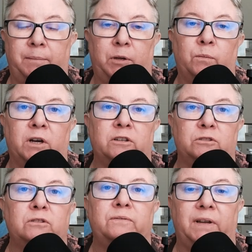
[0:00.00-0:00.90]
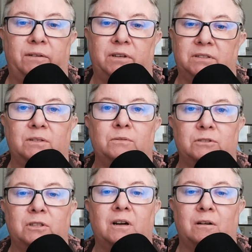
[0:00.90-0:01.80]
maybe one or two favorites and
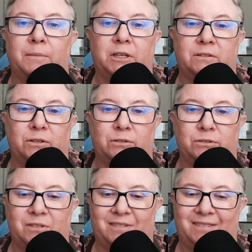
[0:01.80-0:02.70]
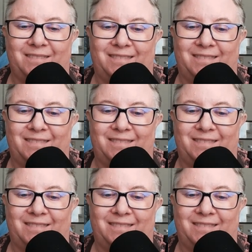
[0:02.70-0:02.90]
we'll talk about those.